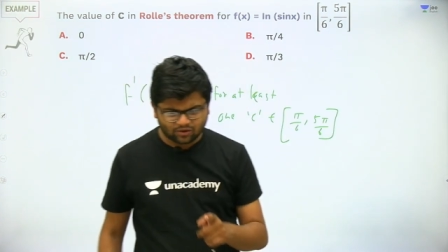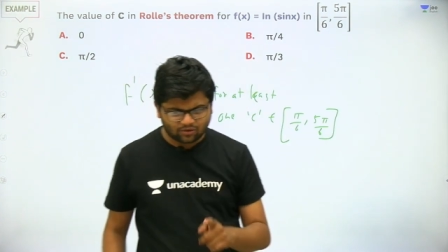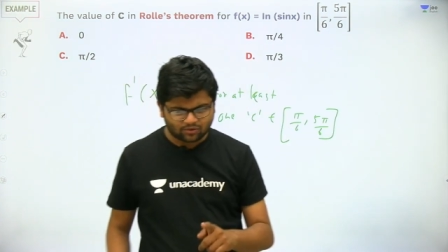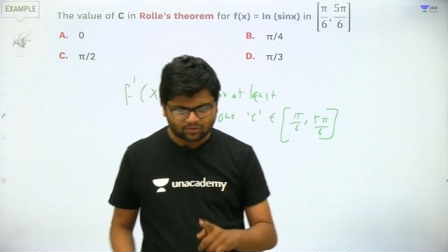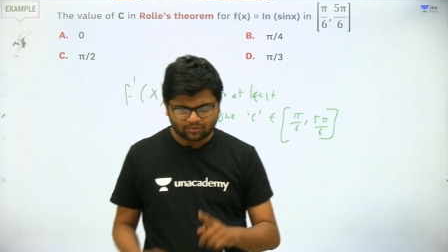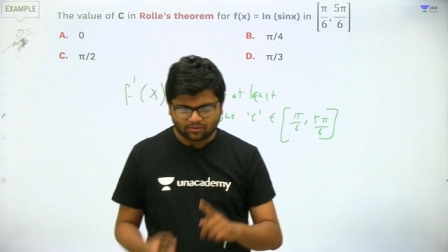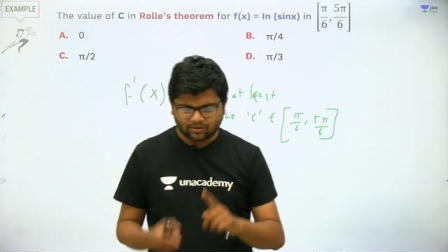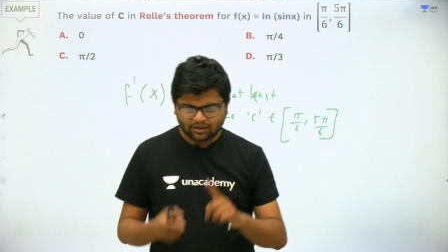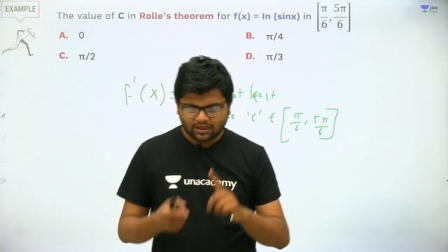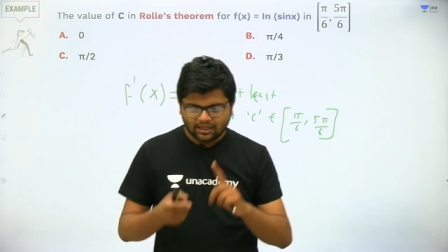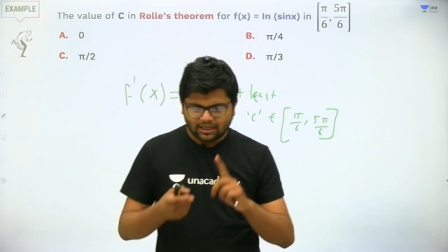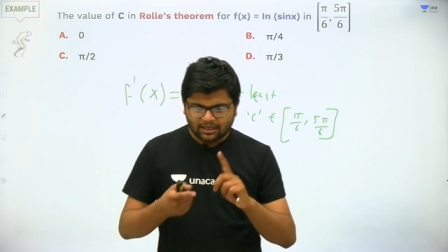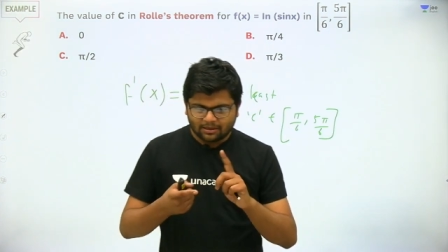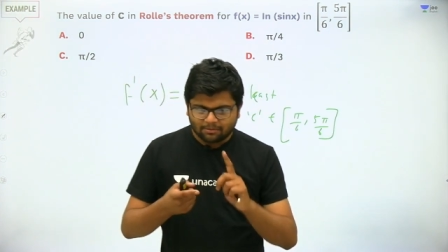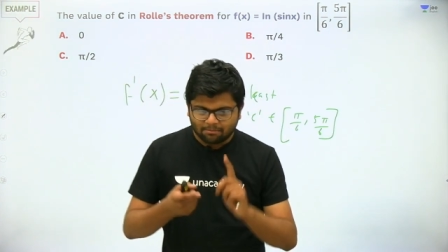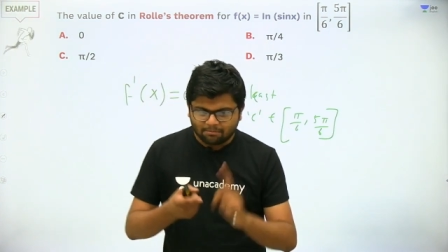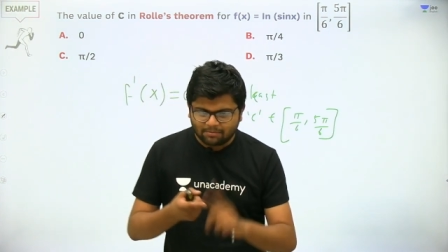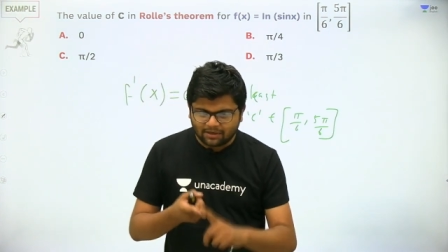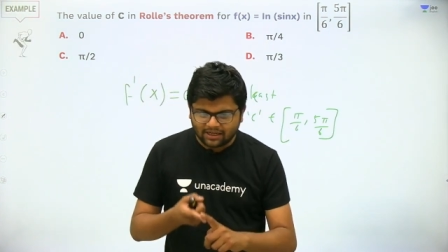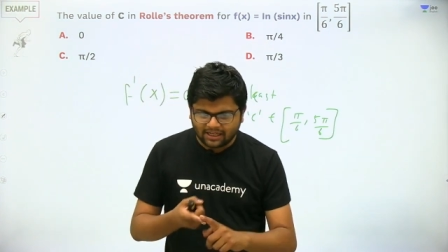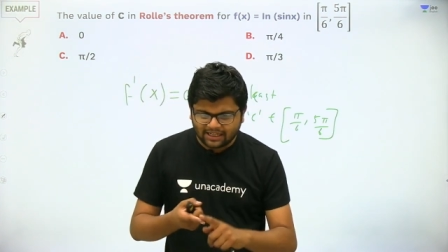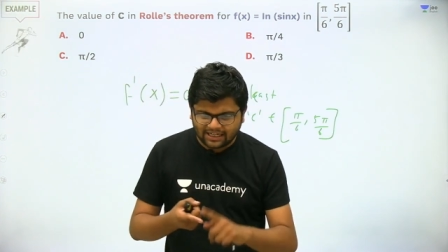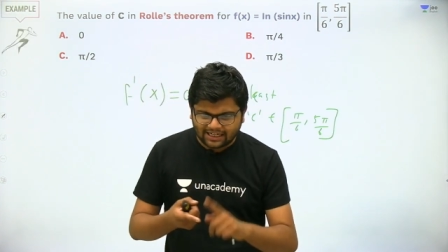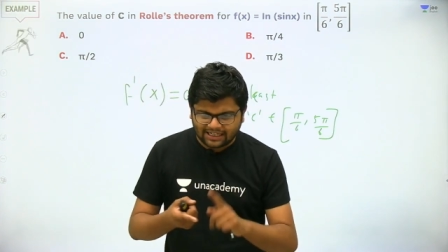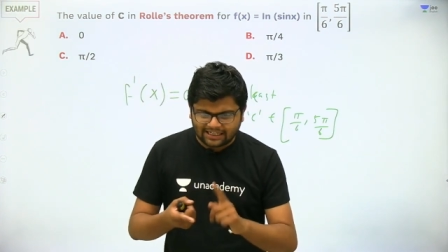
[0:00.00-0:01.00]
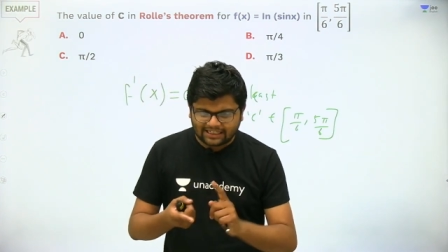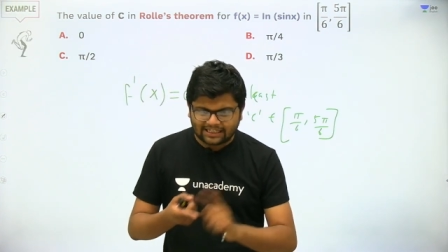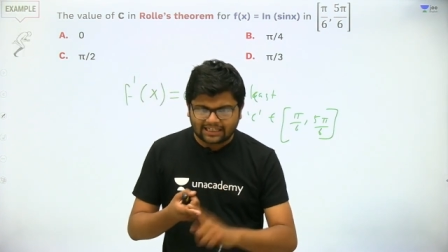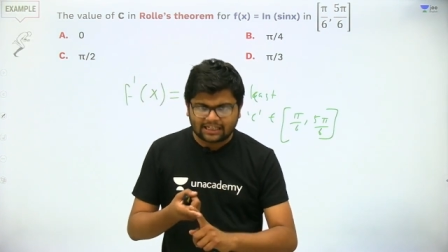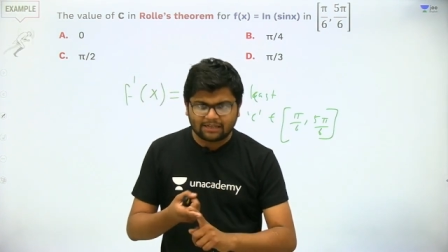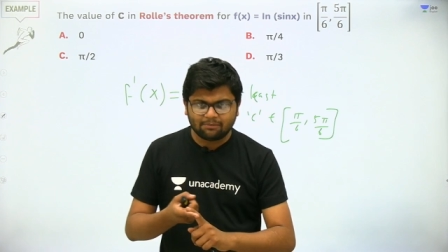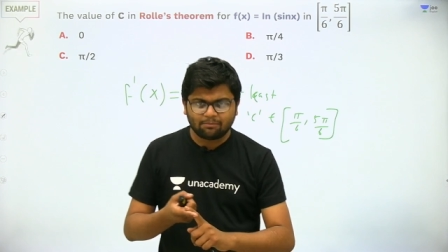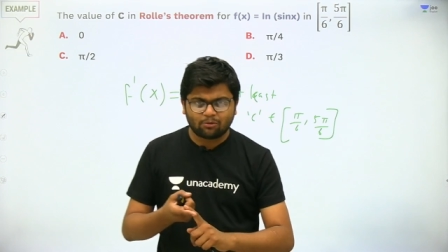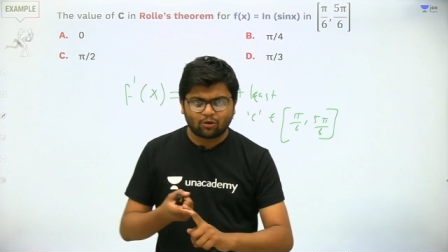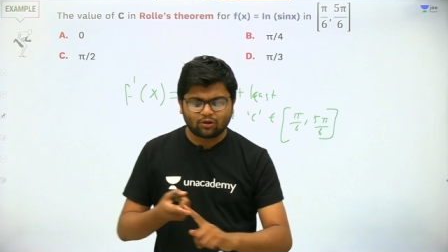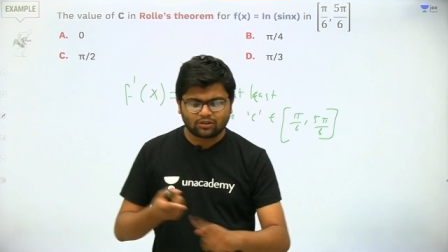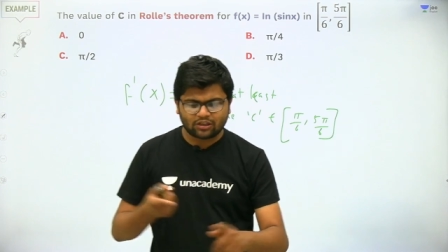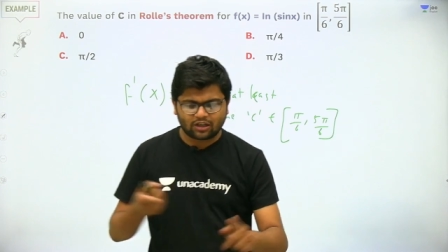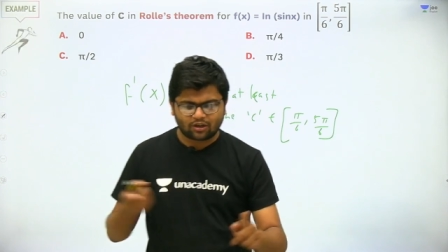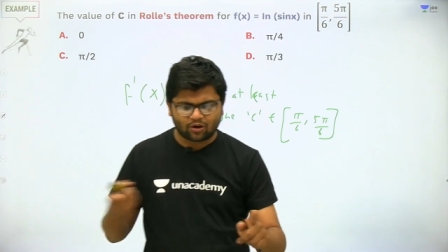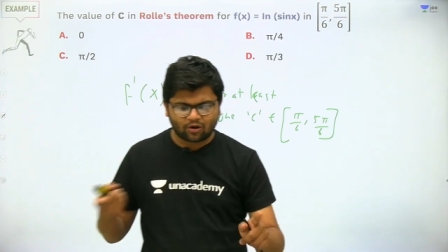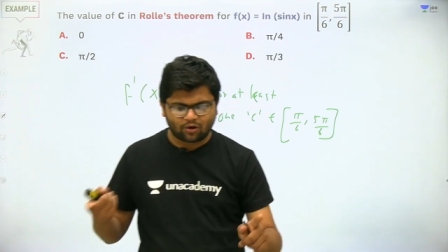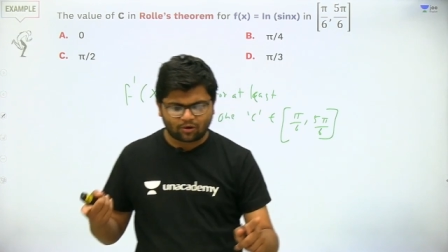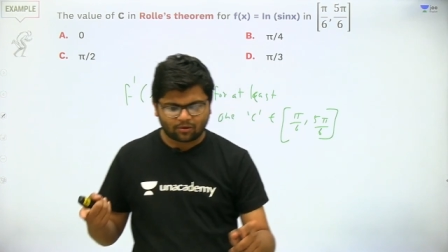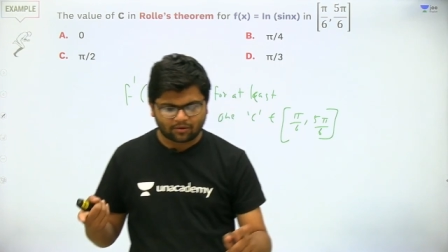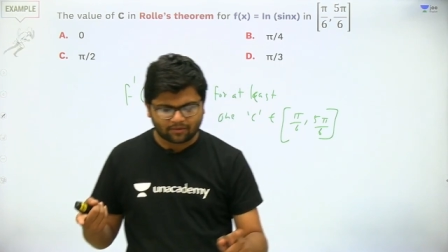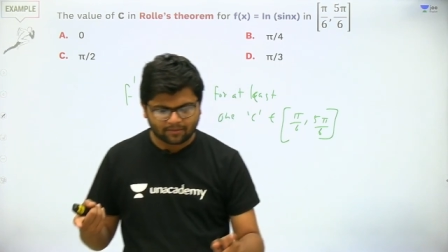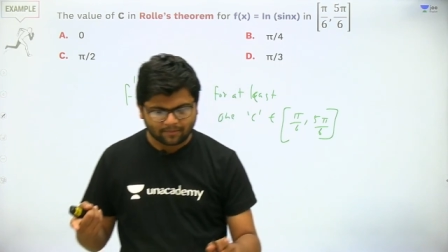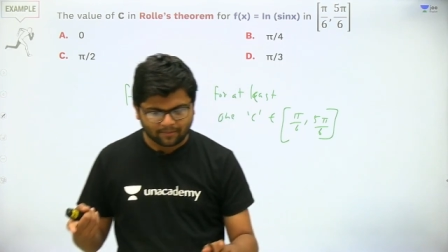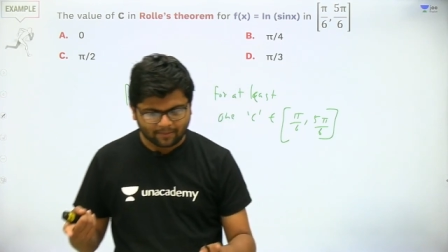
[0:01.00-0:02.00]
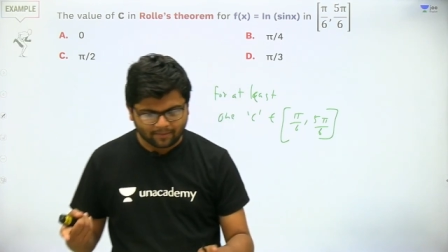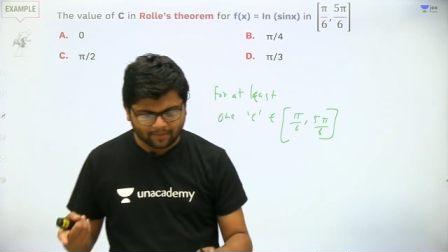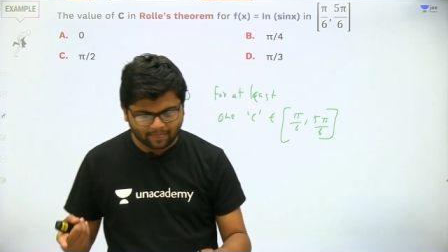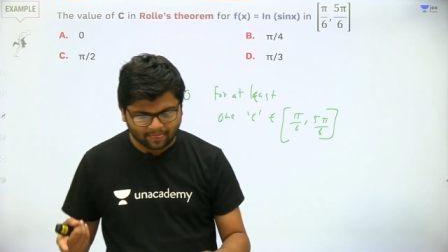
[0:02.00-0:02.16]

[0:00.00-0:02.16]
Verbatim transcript: No, B and D both are wrong.